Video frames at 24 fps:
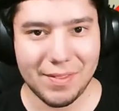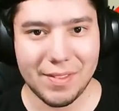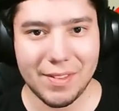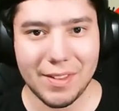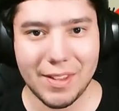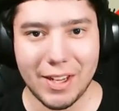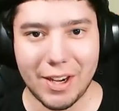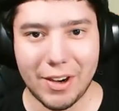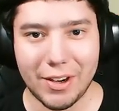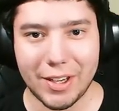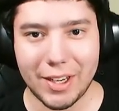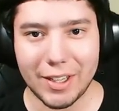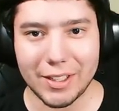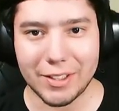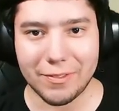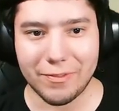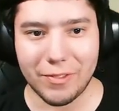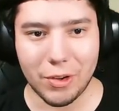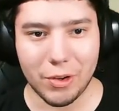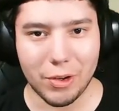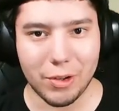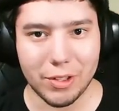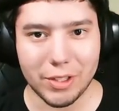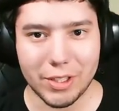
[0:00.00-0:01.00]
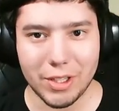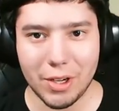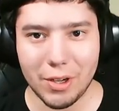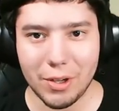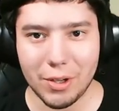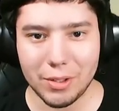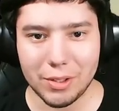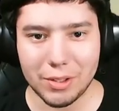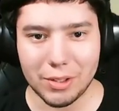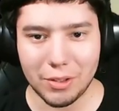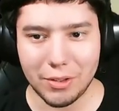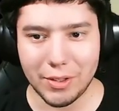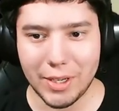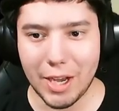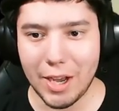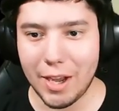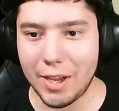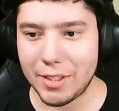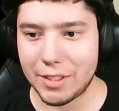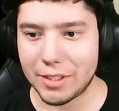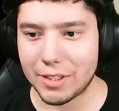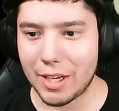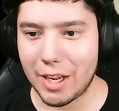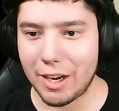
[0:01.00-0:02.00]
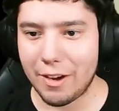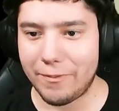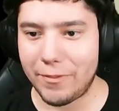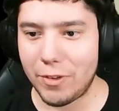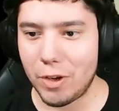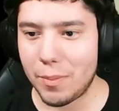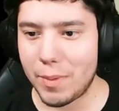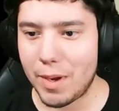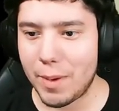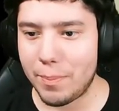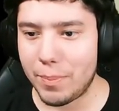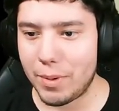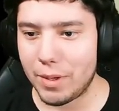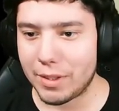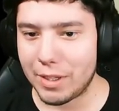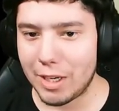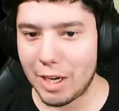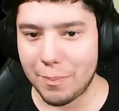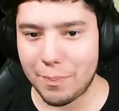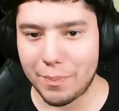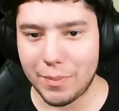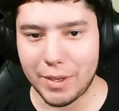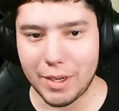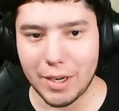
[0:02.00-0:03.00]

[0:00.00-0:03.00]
And I got the photo of the ghost, so now I just got to fill my book up and